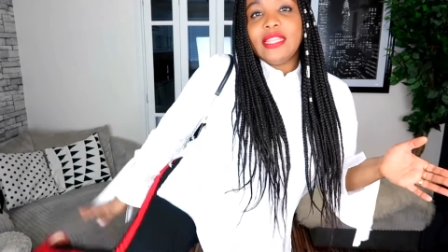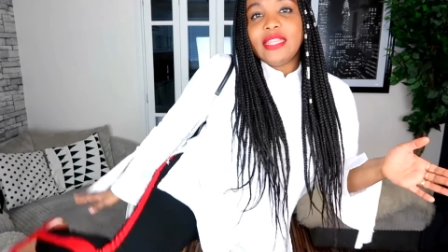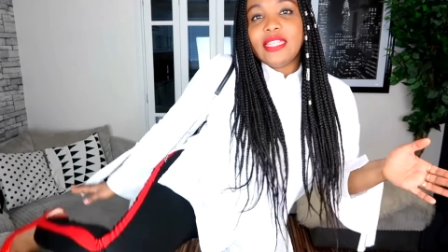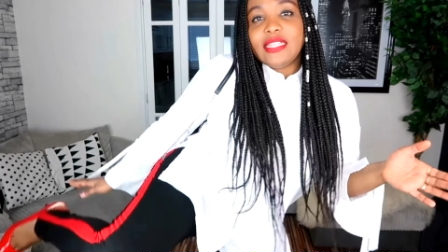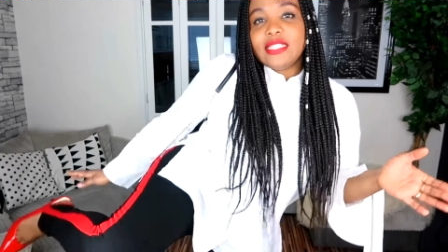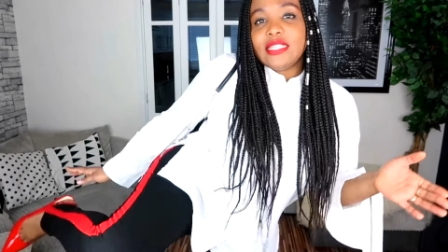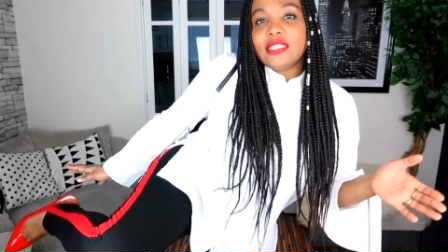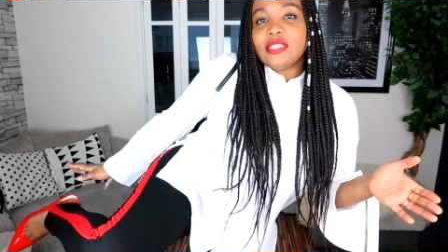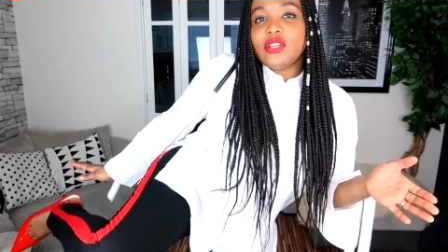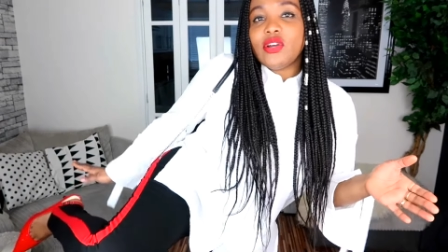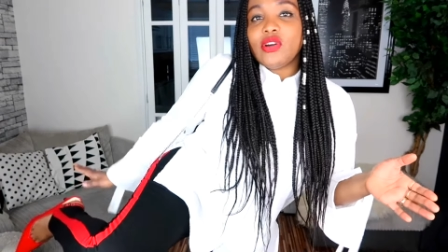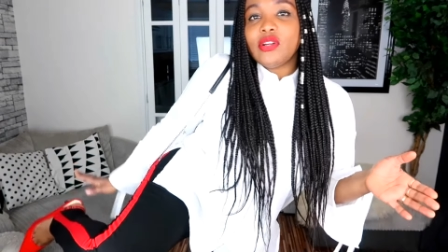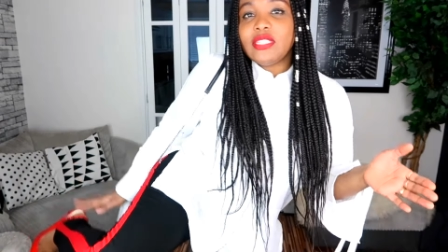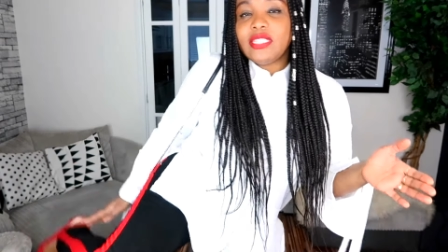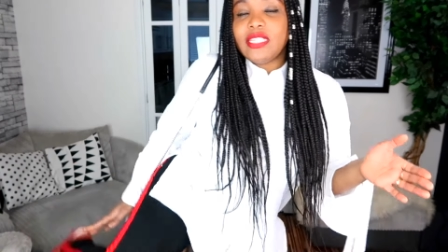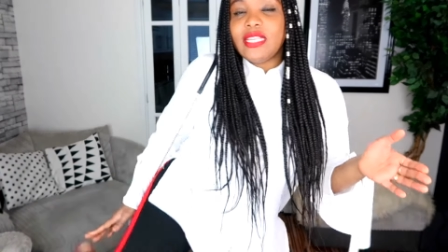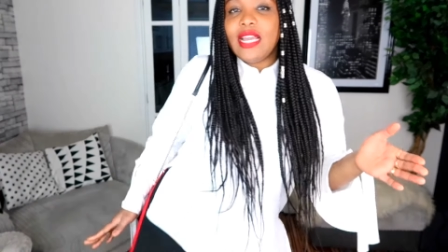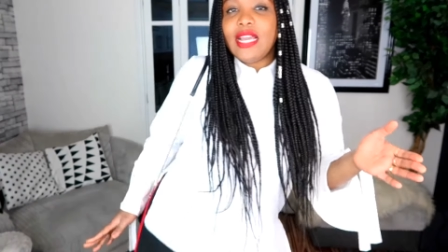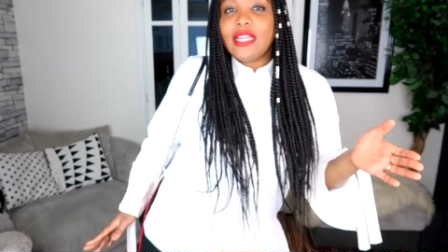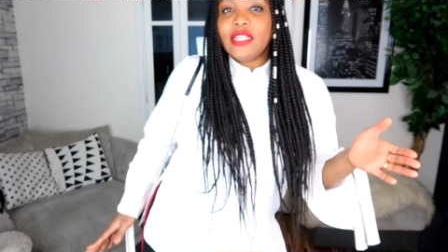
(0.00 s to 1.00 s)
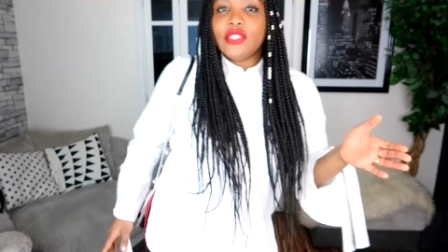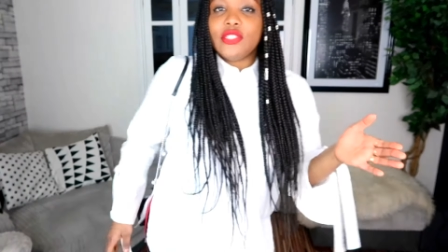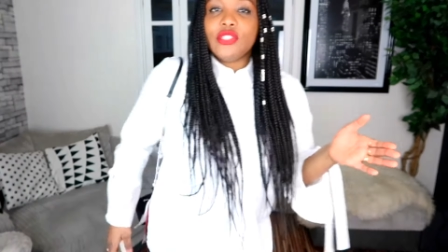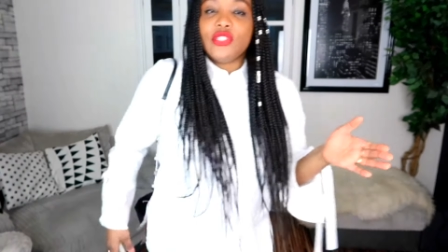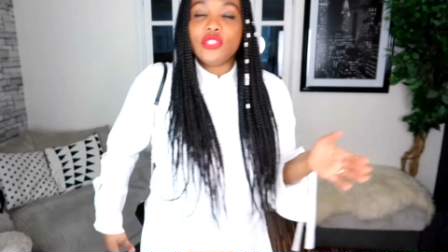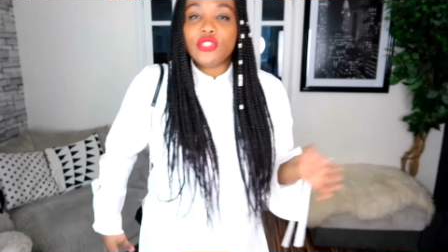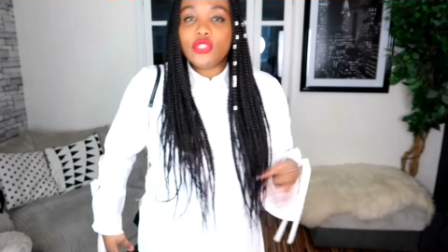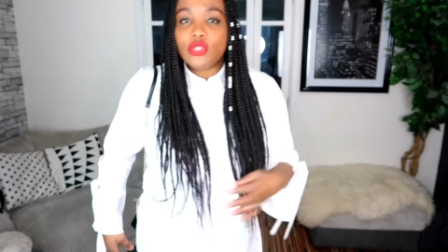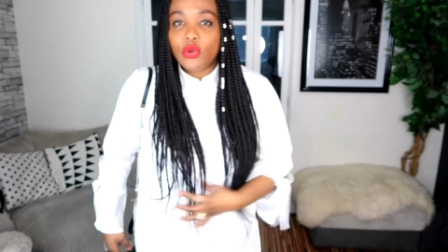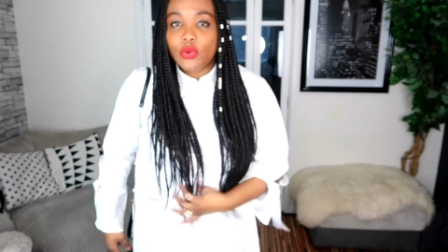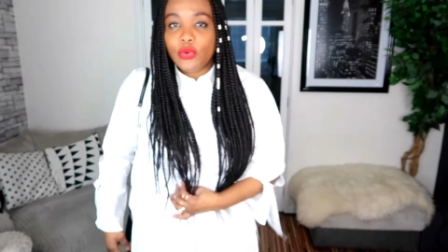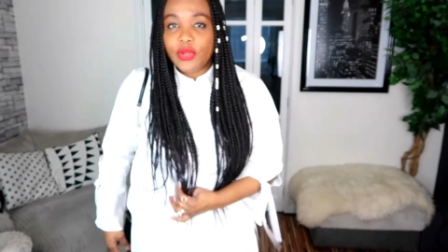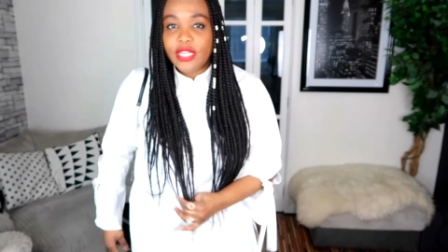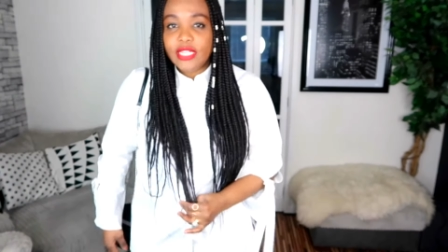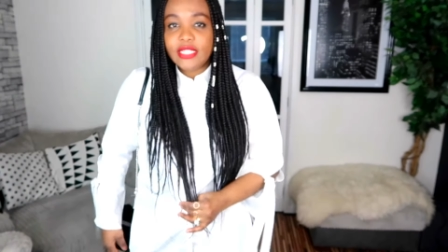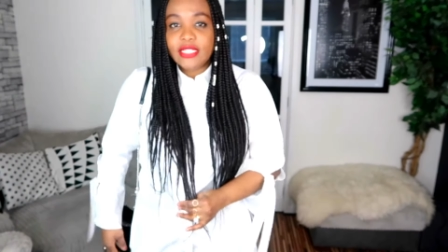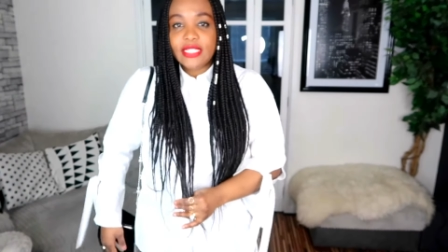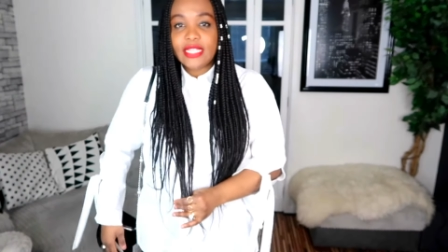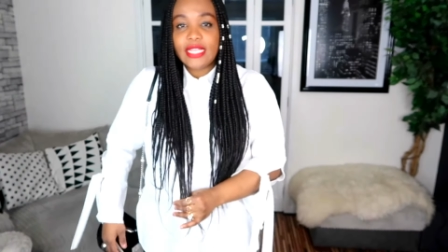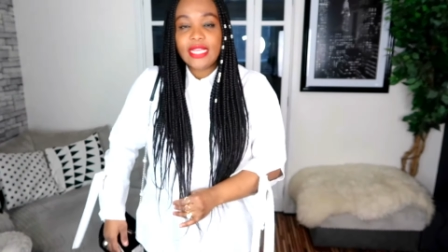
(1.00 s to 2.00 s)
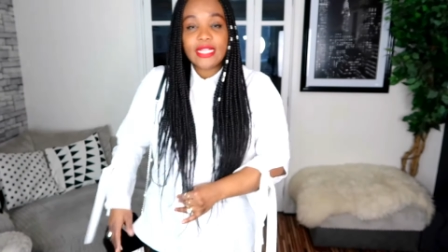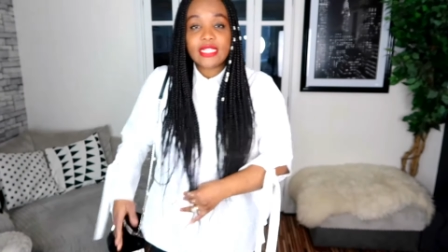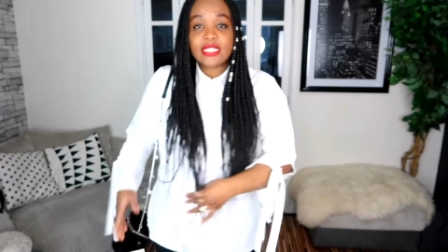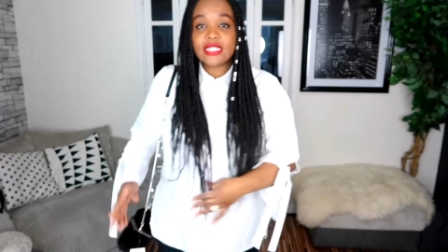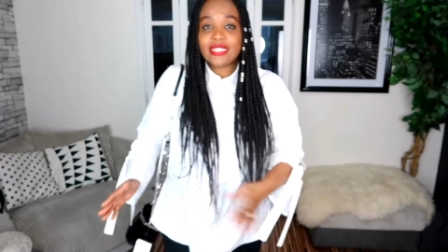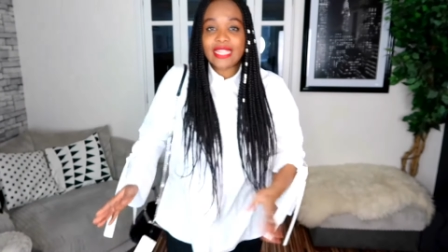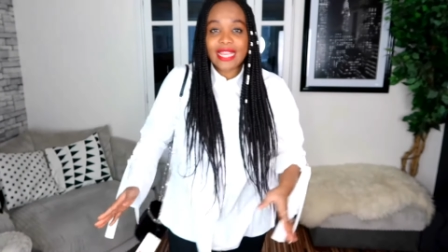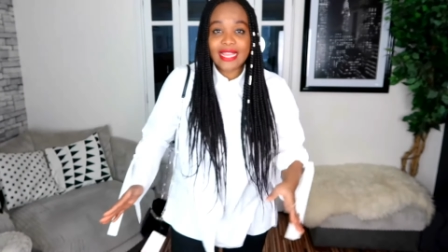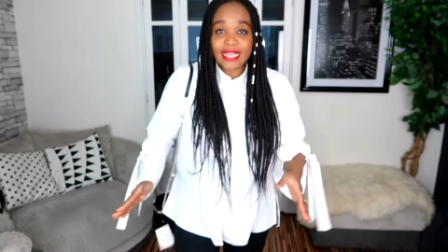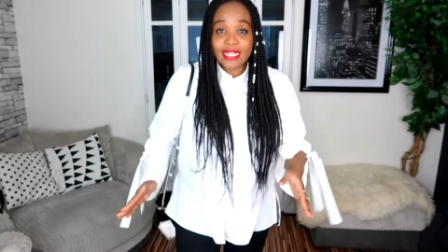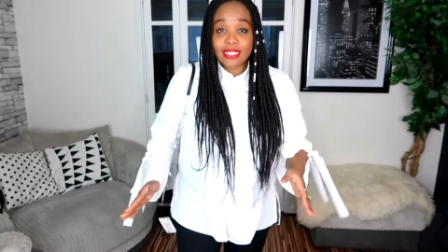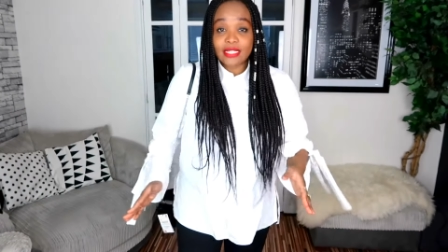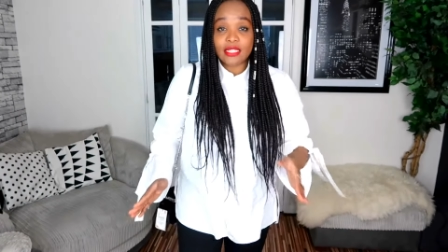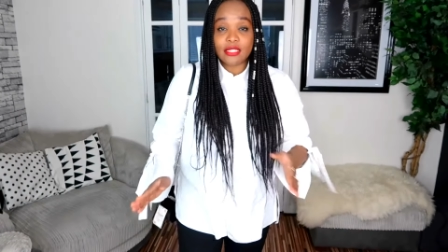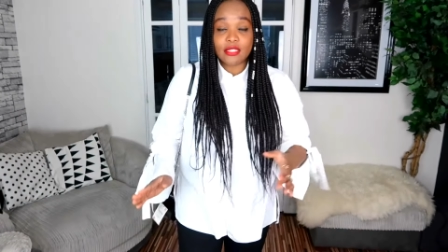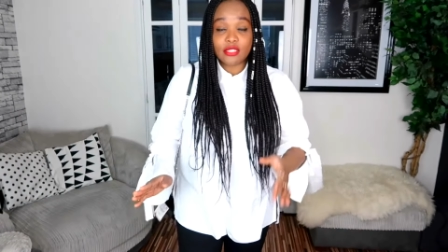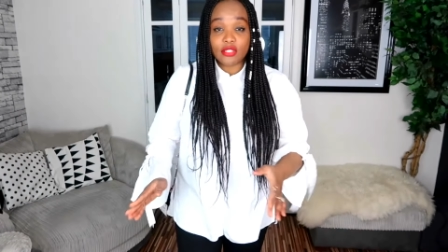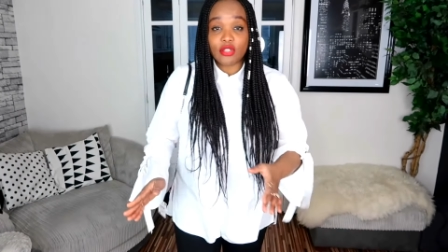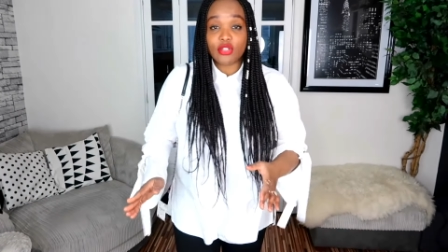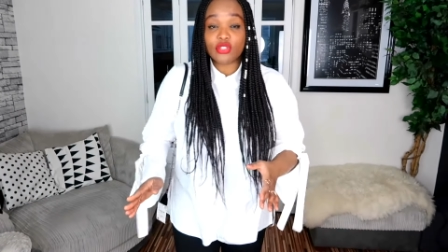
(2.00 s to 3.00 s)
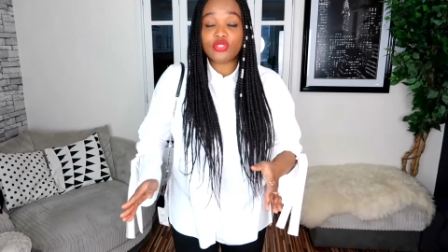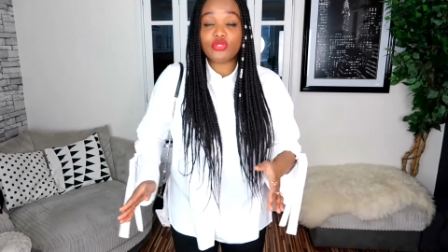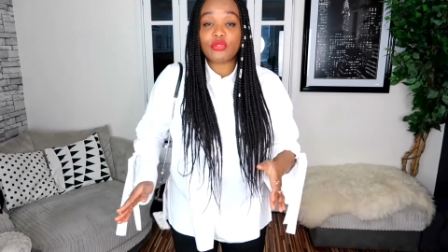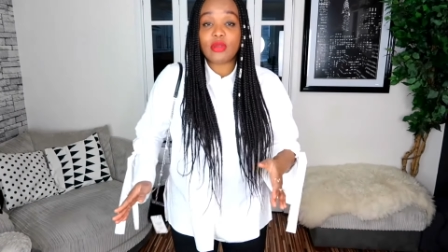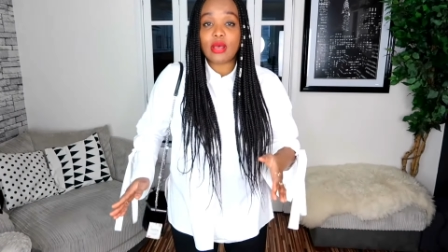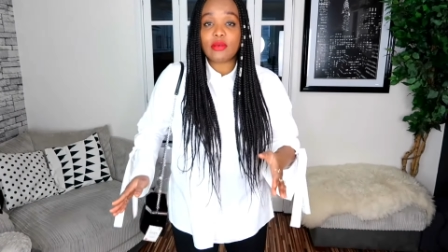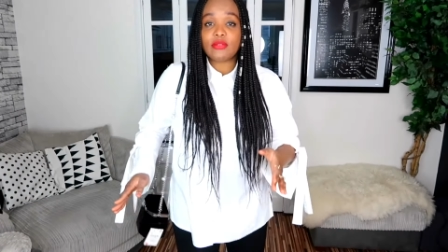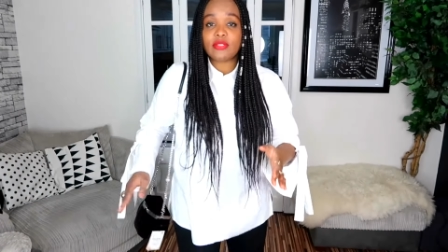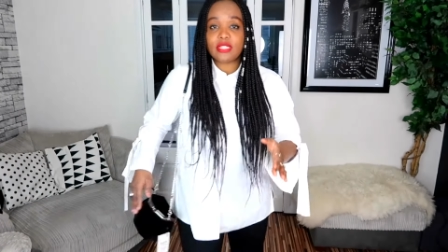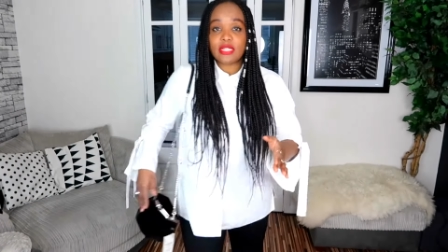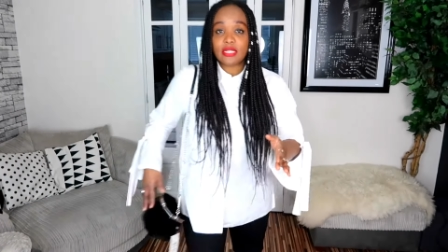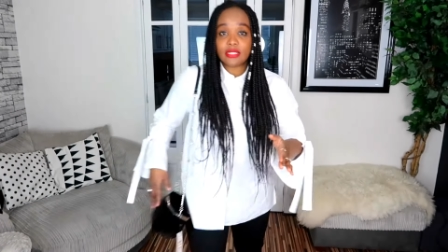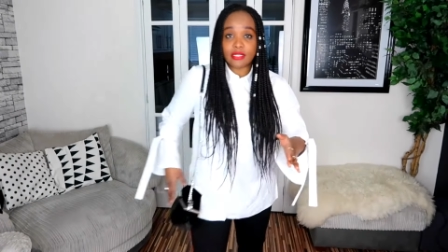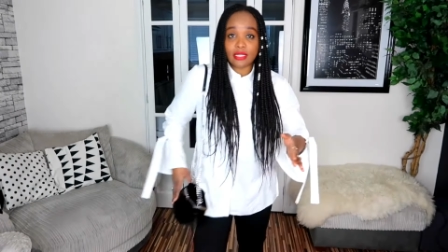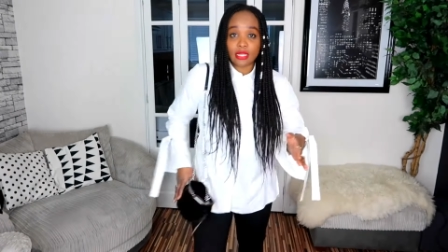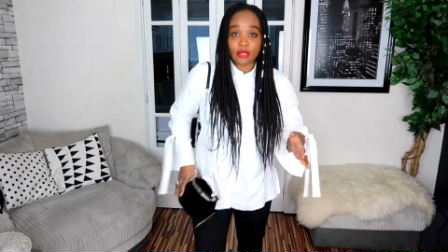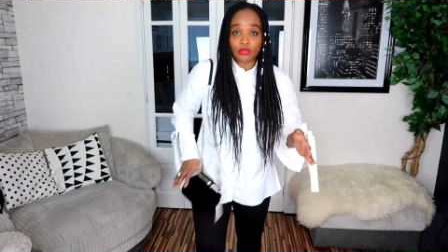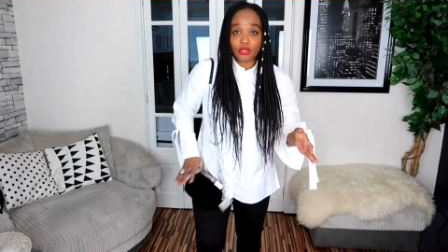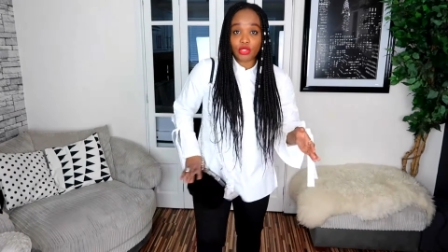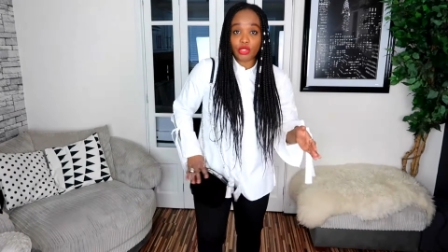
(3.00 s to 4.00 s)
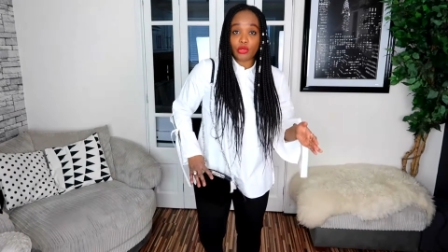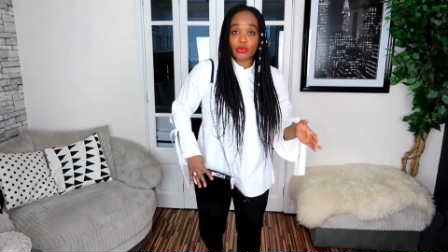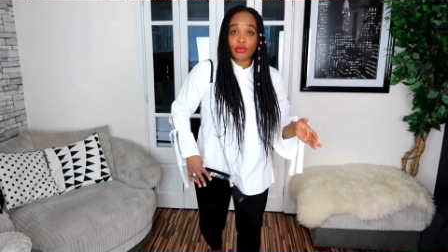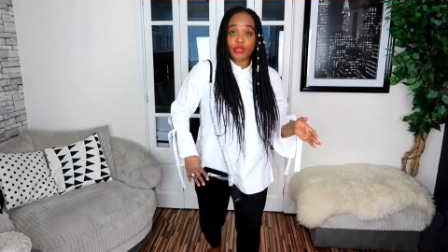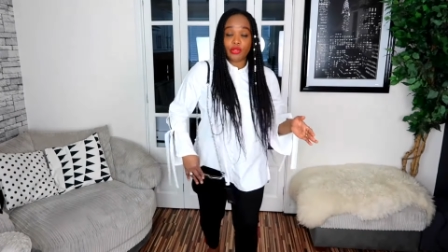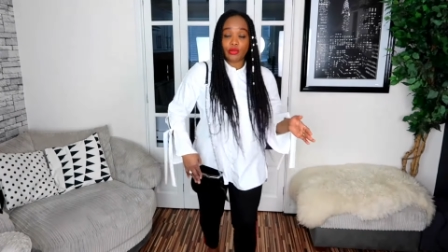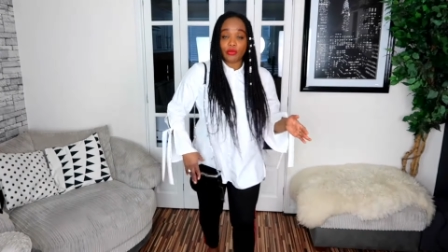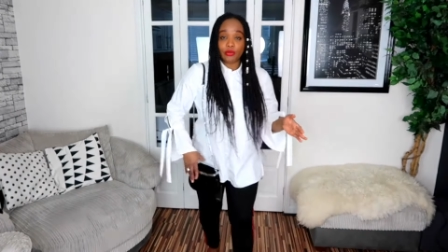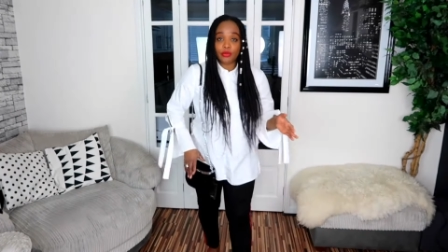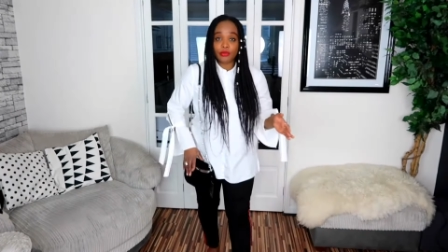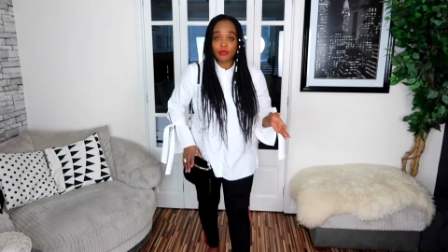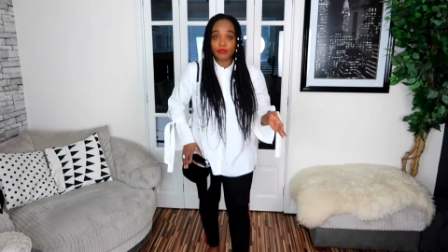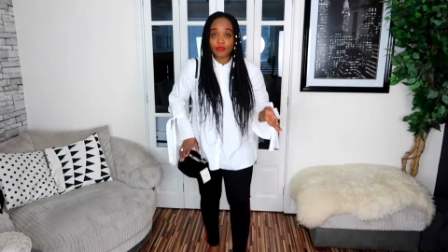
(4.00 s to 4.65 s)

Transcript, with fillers: This has got it, and it's so easy. It's leggings, it's not trousers. I'll show you.